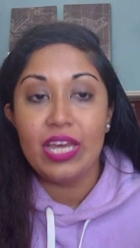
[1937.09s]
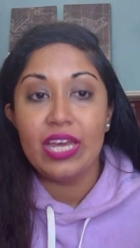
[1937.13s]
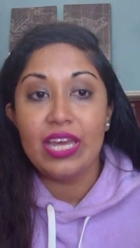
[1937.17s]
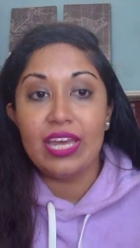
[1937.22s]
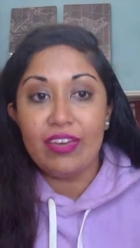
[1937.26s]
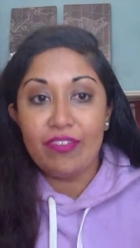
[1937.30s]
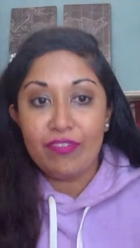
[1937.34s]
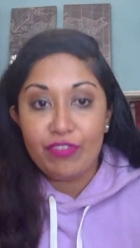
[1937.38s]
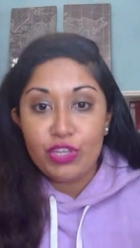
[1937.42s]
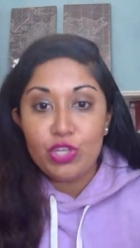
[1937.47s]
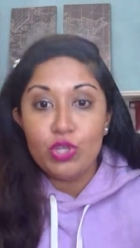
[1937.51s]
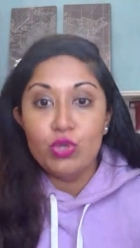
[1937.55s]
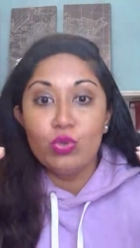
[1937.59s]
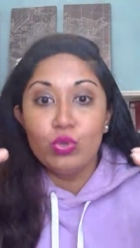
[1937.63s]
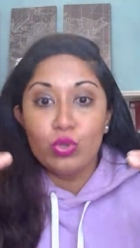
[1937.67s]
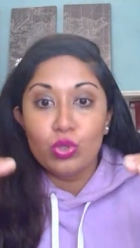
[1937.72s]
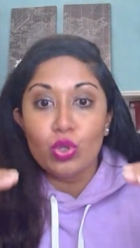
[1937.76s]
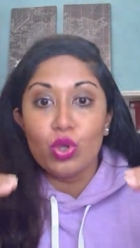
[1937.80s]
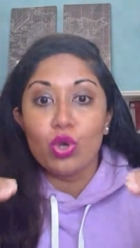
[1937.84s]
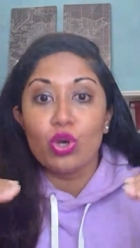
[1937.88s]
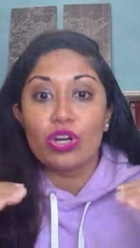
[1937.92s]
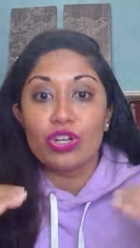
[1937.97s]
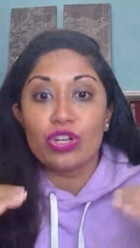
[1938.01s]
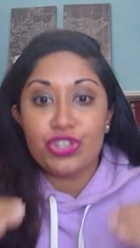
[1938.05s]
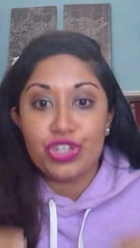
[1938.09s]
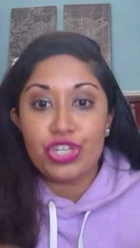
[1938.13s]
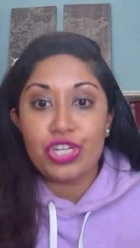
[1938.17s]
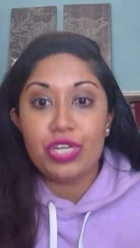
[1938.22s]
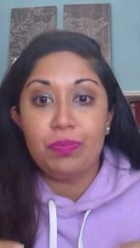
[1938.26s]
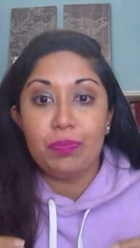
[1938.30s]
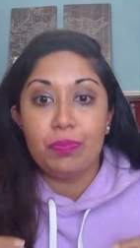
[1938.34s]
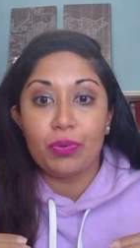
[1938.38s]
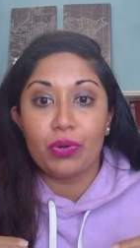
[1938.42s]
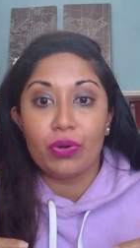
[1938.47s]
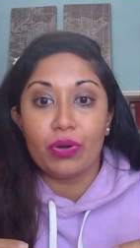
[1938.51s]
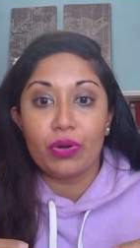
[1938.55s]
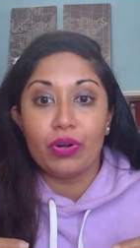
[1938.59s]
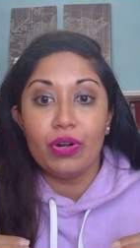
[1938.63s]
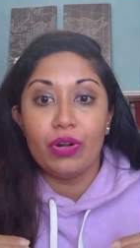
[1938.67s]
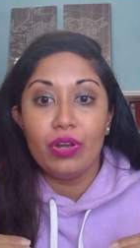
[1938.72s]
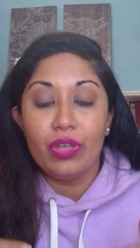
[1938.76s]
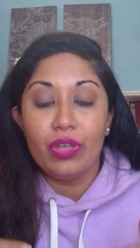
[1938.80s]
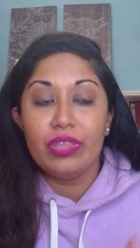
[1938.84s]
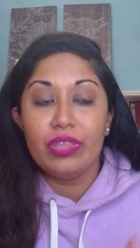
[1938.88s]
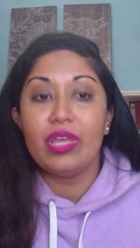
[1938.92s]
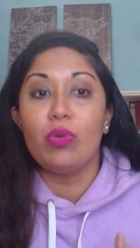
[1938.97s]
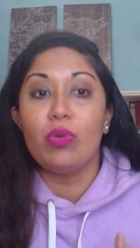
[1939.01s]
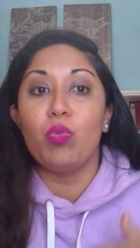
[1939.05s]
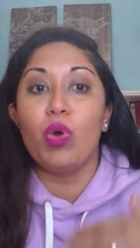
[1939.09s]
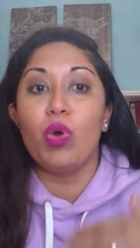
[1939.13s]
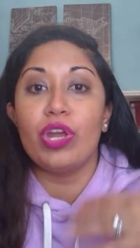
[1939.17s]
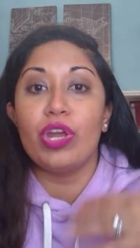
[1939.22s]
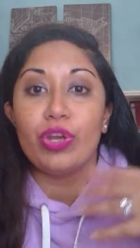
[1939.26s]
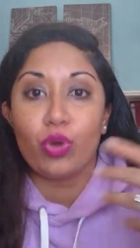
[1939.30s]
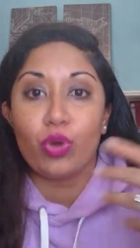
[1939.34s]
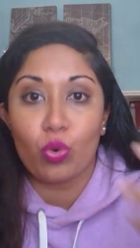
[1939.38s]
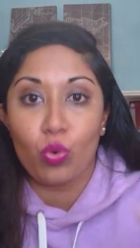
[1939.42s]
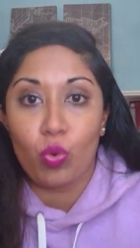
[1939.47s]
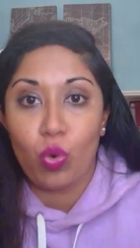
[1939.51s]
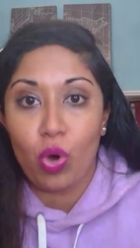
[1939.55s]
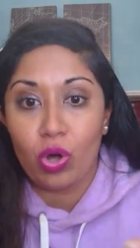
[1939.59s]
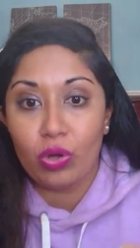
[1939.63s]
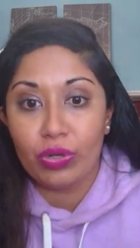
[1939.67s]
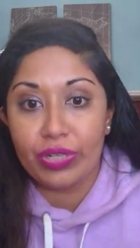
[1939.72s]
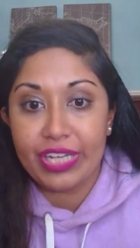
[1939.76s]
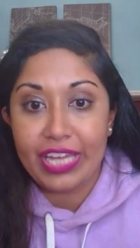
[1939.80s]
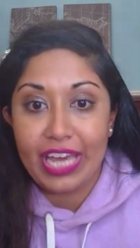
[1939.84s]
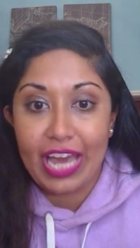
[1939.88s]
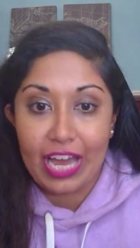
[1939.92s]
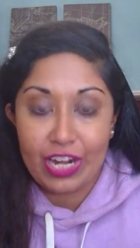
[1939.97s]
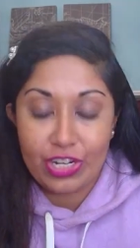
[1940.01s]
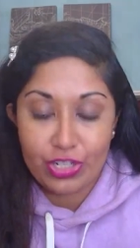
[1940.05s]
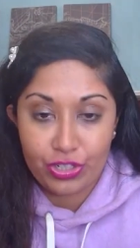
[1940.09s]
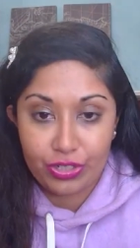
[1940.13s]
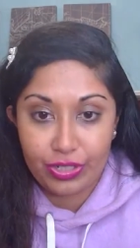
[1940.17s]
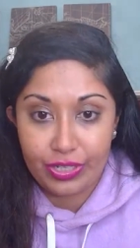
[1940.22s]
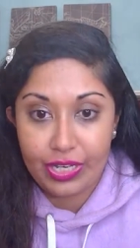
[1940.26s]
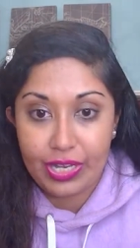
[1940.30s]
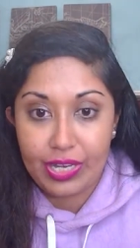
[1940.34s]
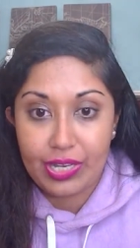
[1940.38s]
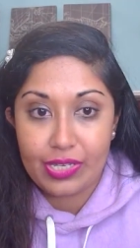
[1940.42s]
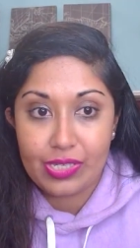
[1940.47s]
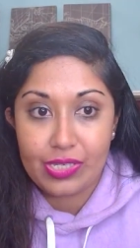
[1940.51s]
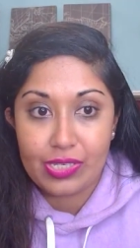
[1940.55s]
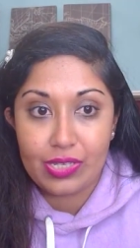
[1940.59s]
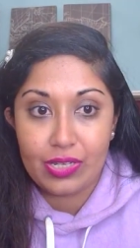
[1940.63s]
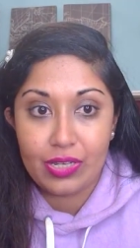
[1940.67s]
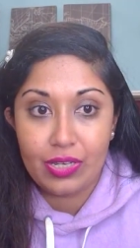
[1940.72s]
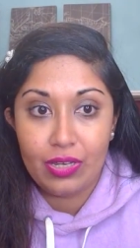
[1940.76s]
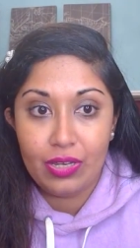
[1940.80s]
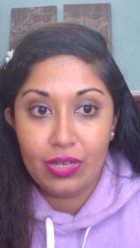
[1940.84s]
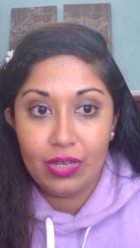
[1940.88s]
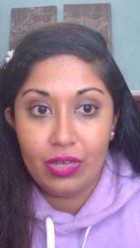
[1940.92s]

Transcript: if you look cheaper than what your quality actually is